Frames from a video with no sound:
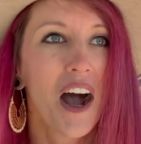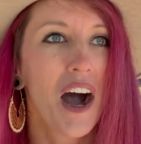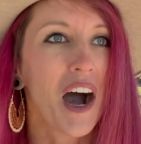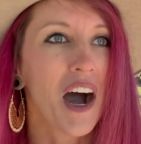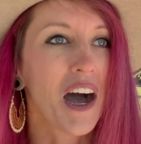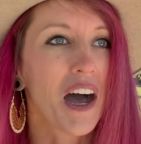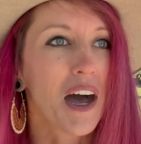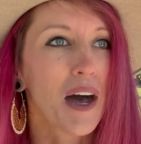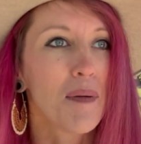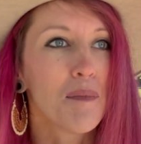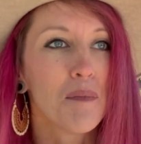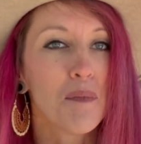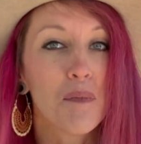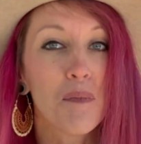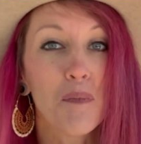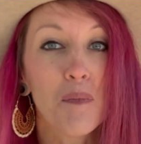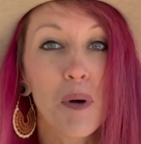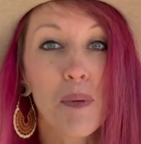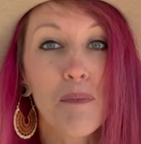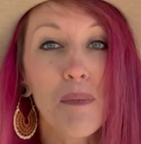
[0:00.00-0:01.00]

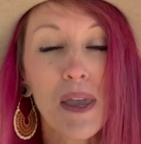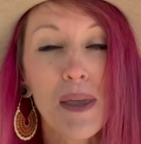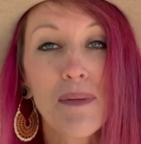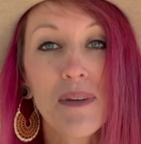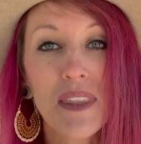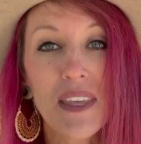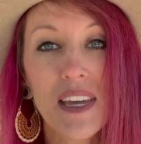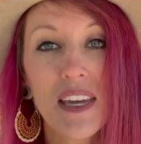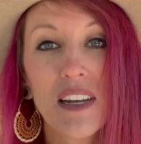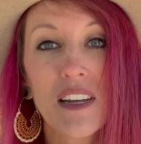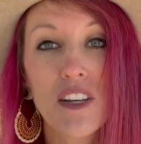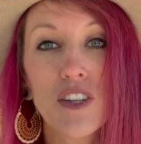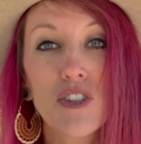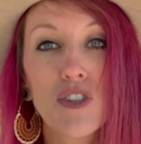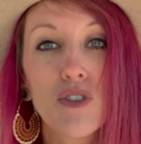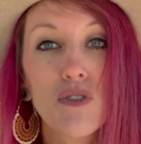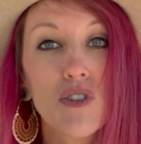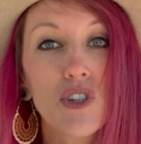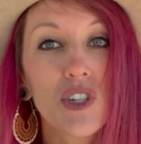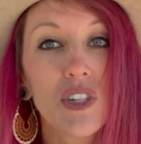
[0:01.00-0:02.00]
But maybe then
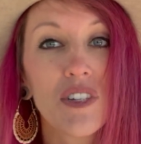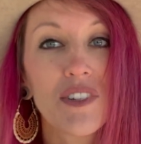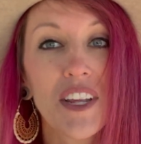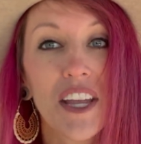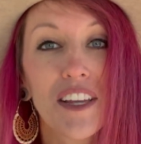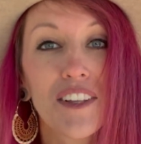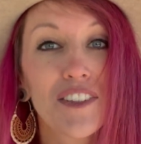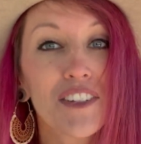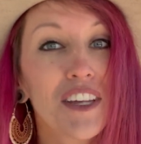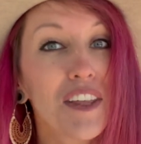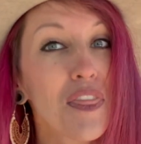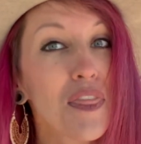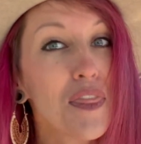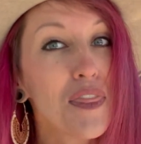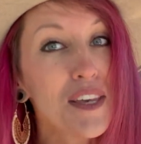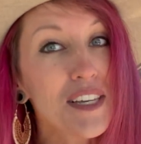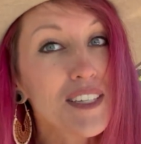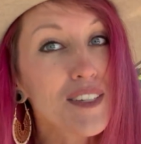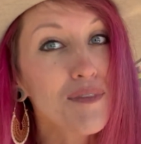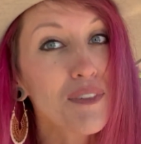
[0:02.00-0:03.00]
you should take a look at
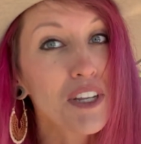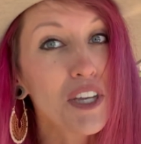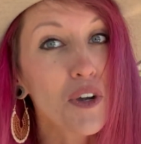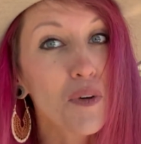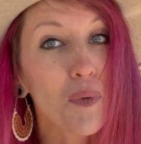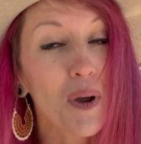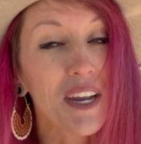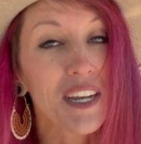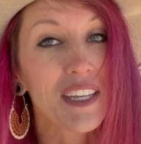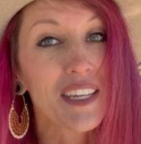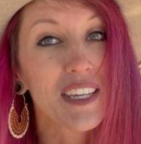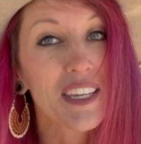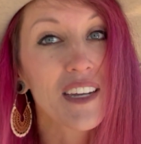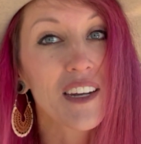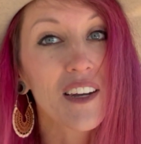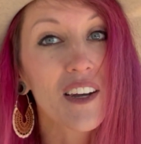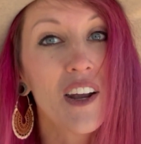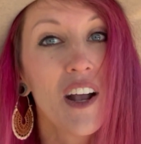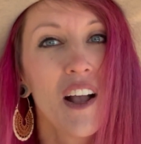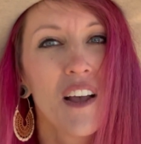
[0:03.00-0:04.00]
this video right
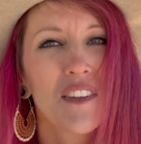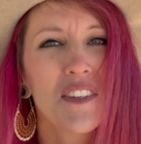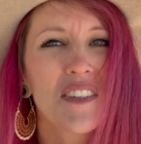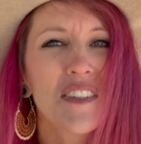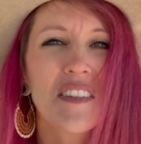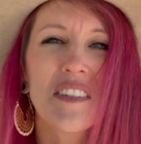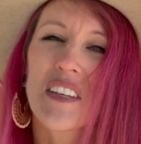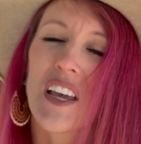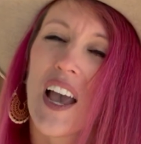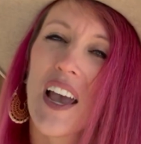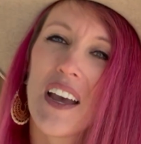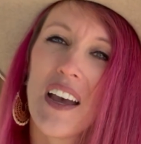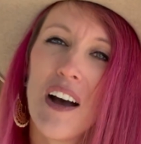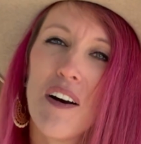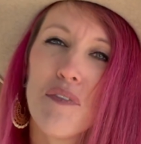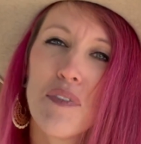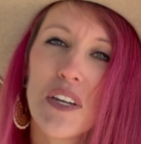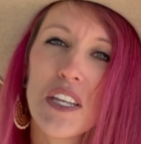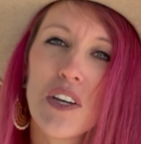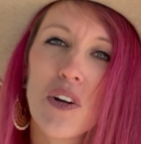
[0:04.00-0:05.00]
here. This is kind of
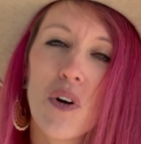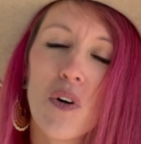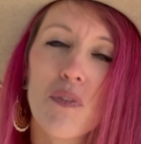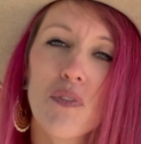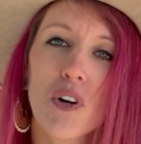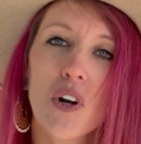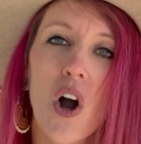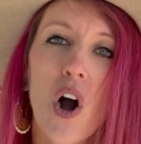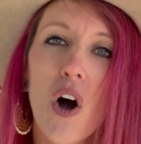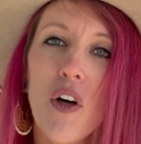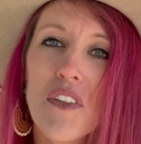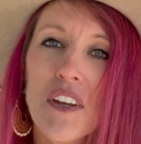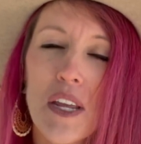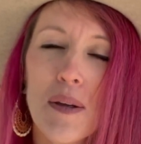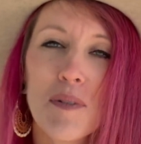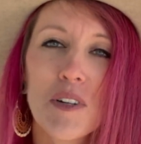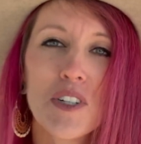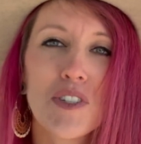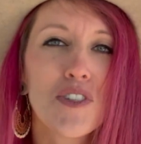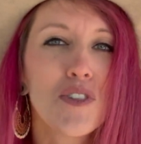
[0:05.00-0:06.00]
a video over all the
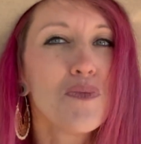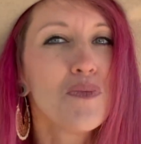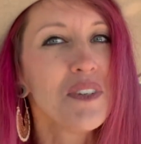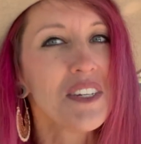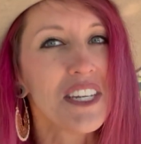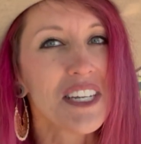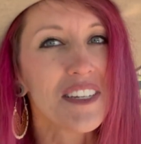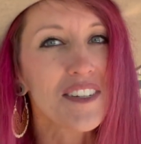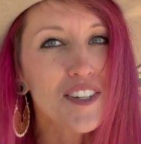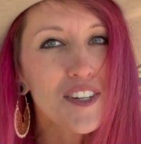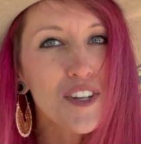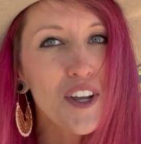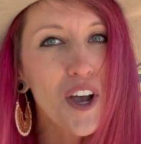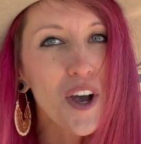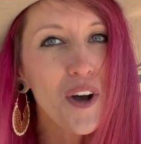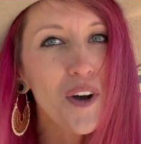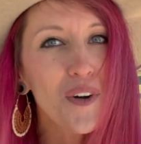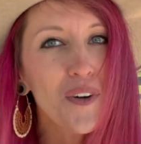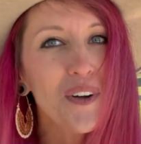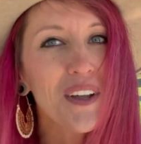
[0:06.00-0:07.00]
neighborhoods you need to
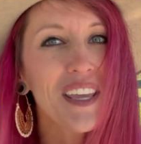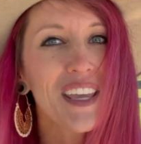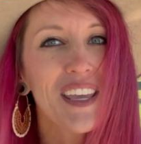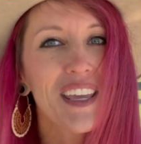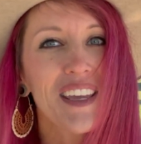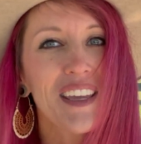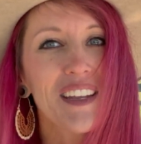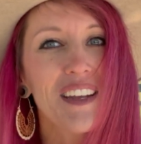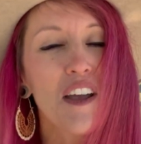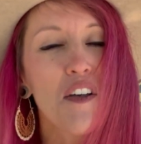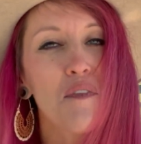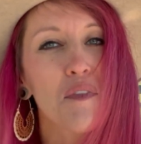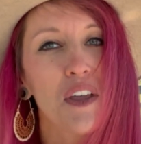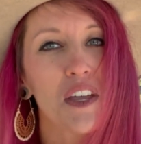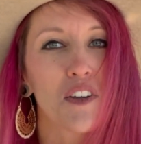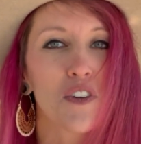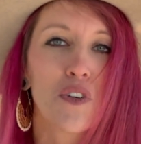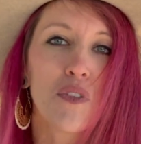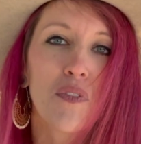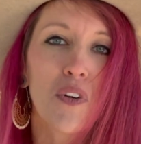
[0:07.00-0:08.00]
know in
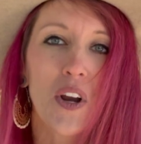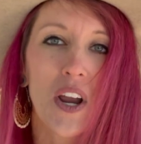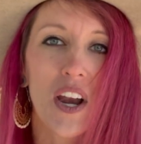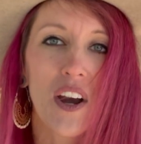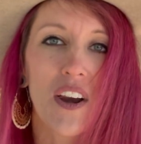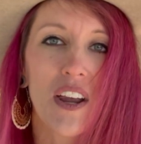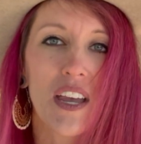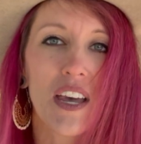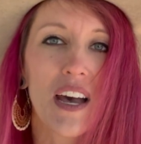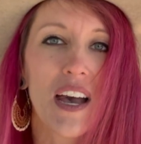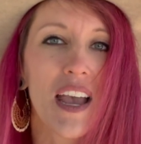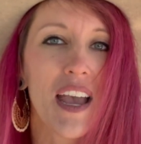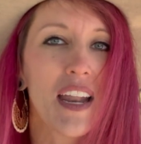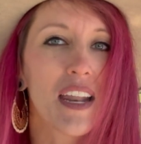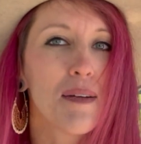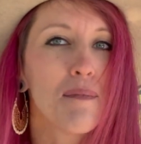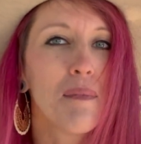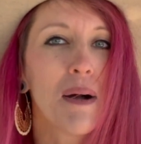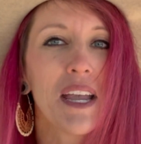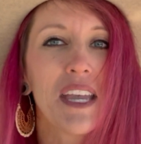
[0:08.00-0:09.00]
Vancouver area, and
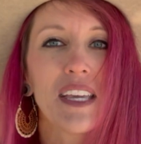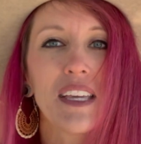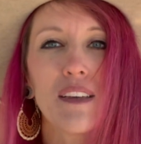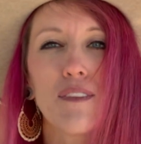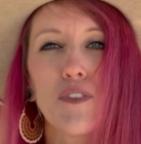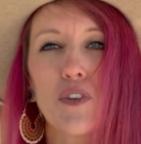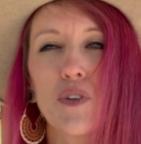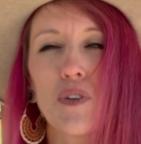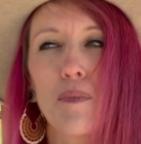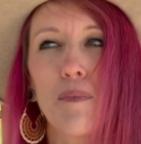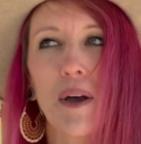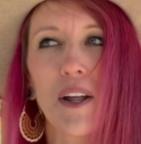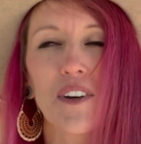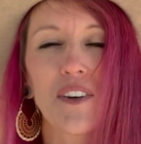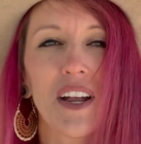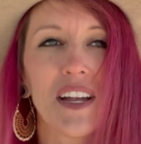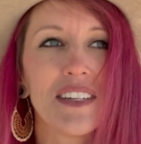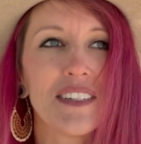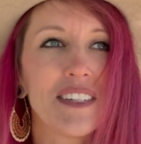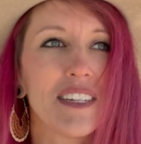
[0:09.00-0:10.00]
it might give you a better
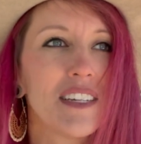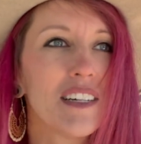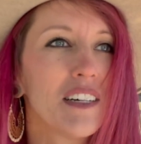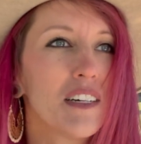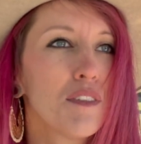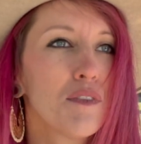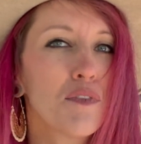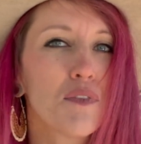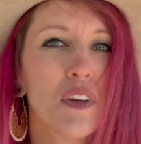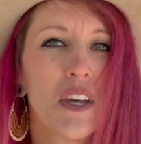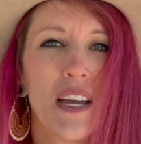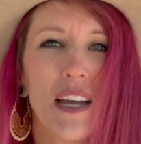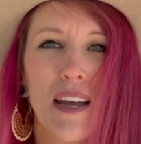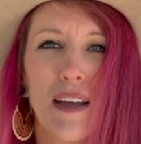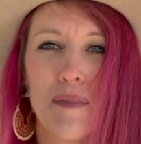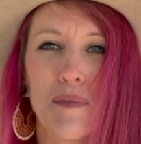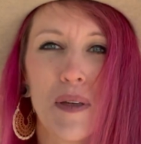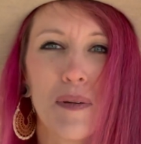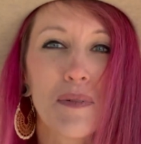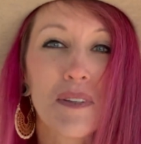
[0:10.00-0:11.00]
idea of
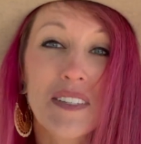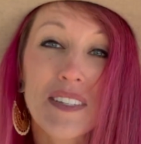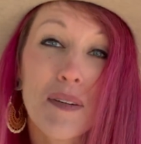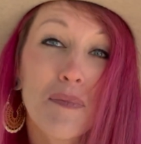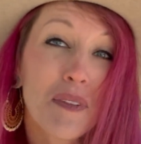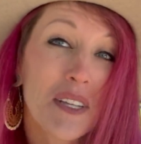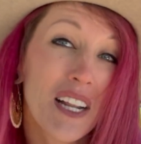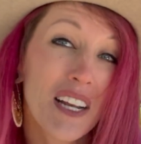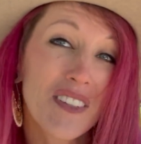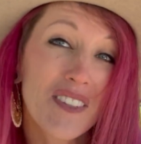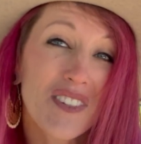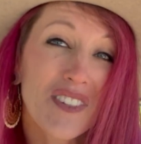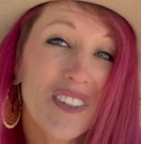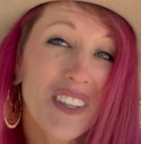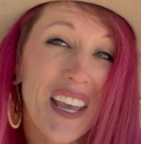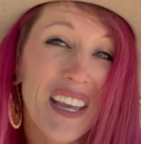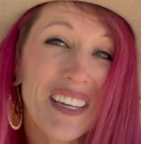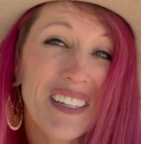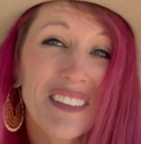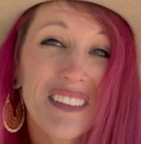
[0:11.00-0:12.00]
maybe something else you'll
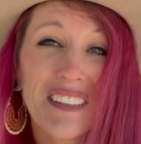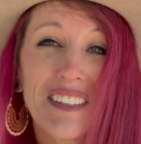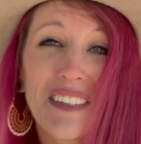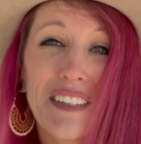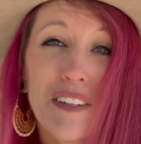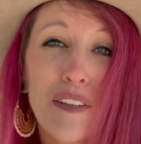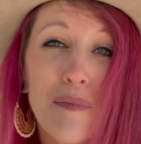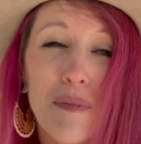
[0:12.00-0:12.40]
like a little